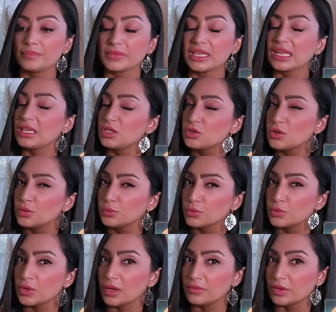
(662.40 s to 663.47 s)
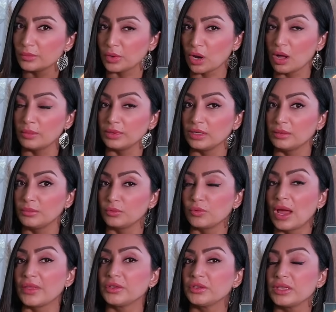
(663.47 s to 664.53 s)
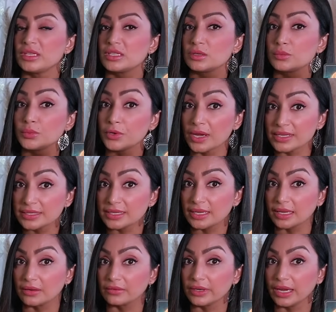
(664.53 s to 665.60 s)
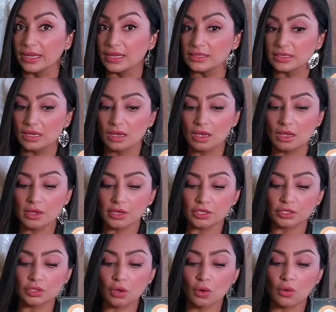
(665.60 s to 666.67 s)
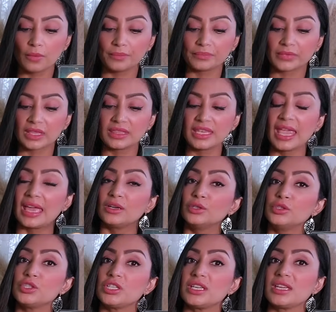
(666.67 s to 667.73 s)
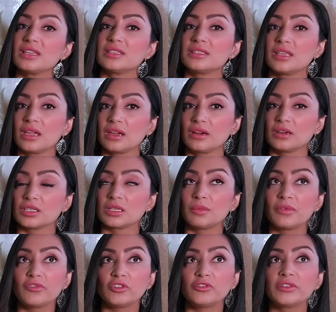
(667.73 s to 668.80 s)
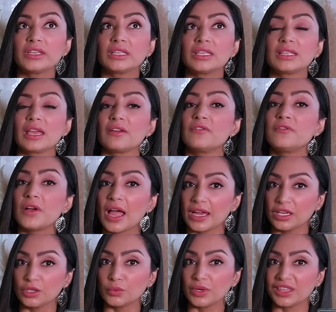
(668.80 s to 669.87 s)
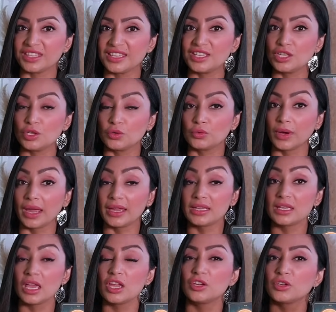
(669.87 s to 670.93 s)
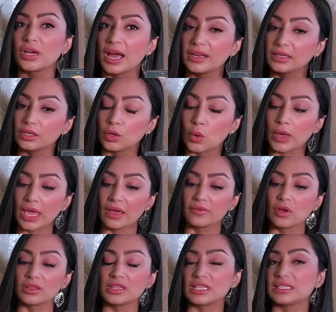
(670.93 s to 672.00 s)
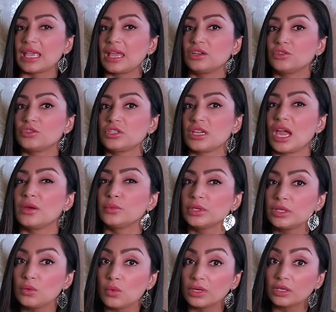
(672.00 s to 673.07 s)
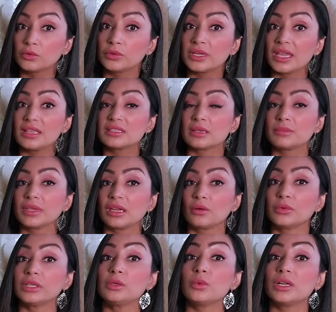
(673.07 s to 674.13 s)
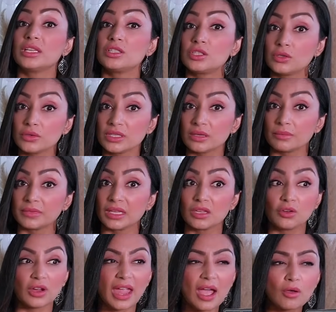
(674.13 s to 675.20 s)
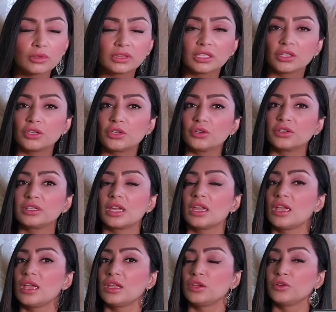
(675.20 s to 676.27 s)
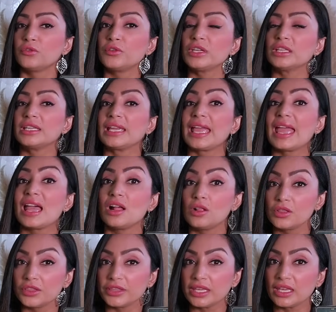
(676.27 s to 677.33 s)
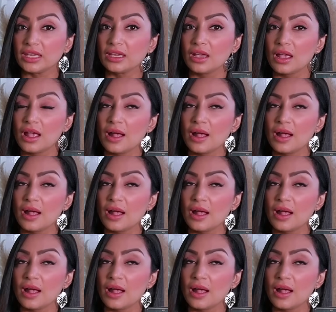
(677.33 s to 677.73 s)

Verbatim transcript: getting to the root of the problem rather than suppressing it, right? So the energy is there. Some of you are feeling that fire within you, right? You're kind of like, okay, I've got this energy. I really want to create something. I really want to do something. You're out there. You're feeling healthy.